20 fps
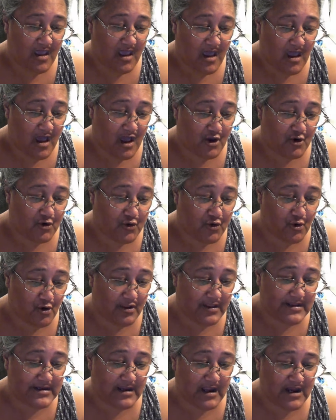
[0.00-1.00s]
a
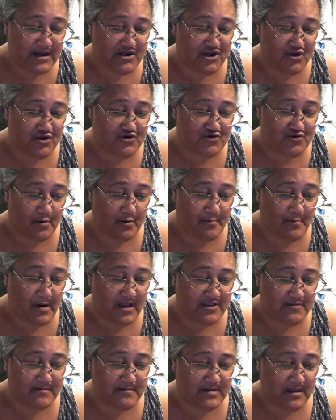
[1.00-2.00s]
cruel and unusual
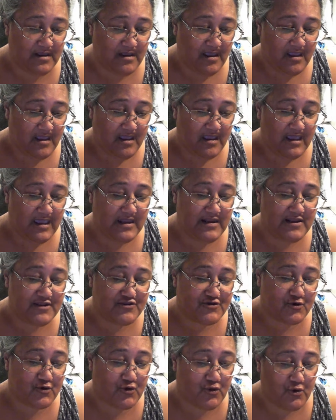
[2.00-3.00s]
punishment. It is
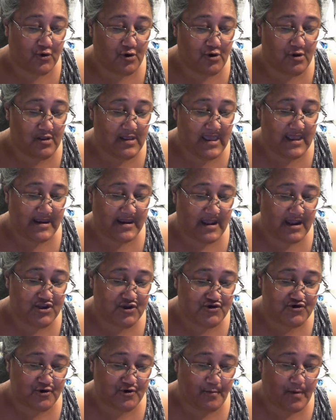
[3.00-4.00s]
cruel and
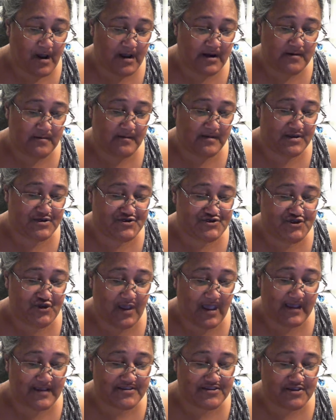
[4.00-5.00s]
unusual punishment to
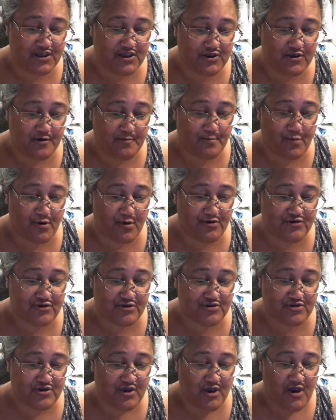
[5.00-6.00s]
execute
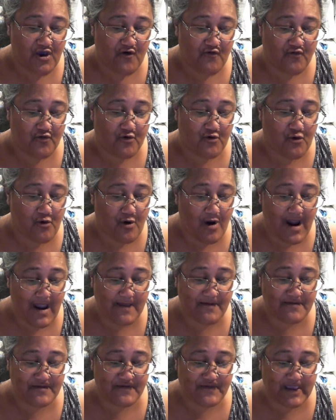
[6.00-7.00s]
persons for
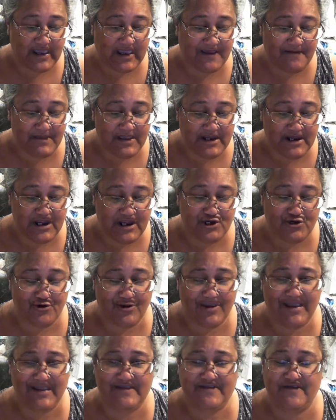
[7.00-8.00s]
crimes that they committed under
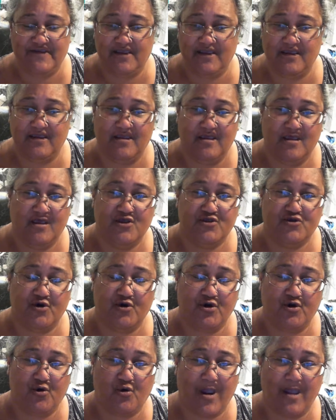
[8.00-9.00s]
18. So a
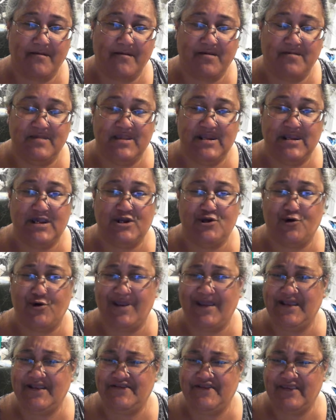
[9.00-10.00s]
crime committed under
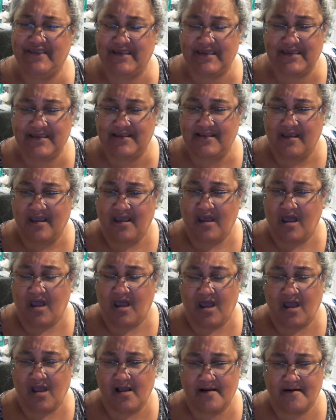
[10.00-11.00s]
18,
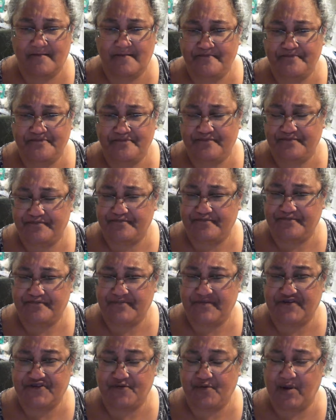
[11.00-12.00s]

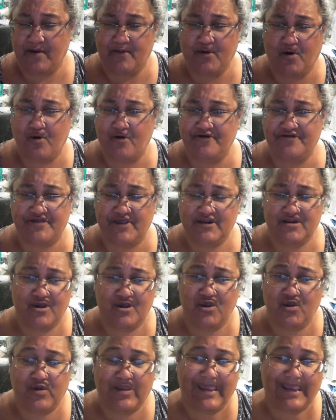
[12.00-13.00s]
the Supreme Court said, no,
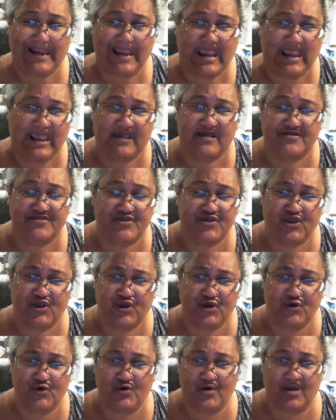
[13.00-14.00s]
you cannot
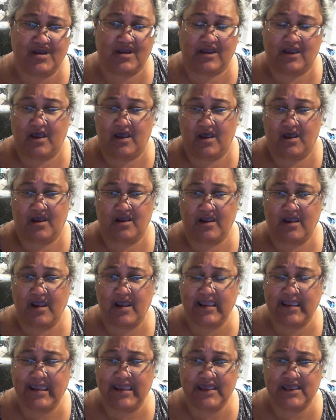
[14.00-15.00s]
execute a
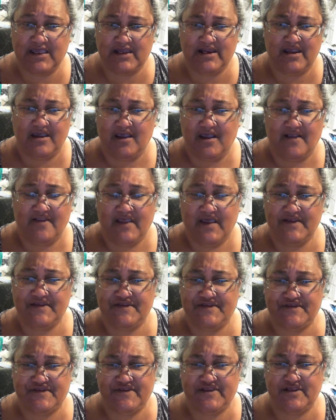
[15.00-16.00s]
kid that
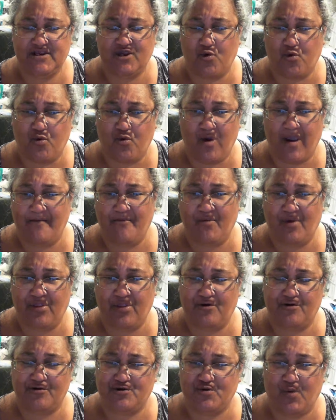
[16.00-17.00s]
did a crime when they
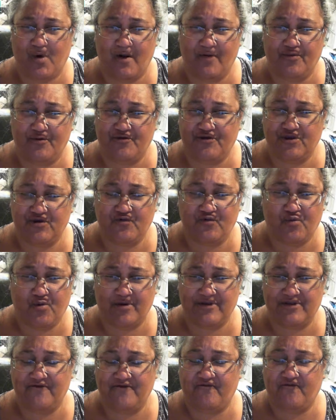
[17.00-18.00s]
were 12, 13,
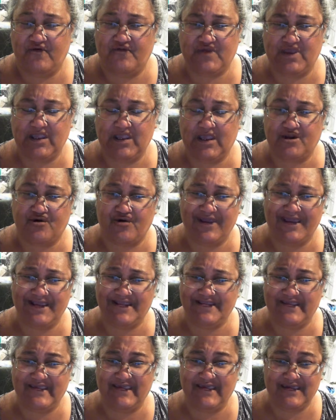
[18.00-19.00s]
14, 15, under
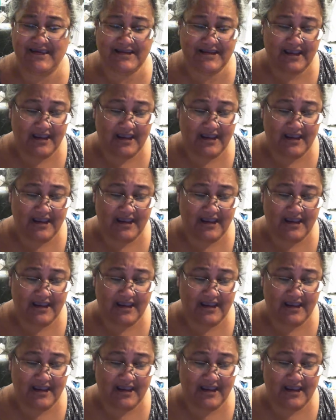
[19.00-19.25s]
18.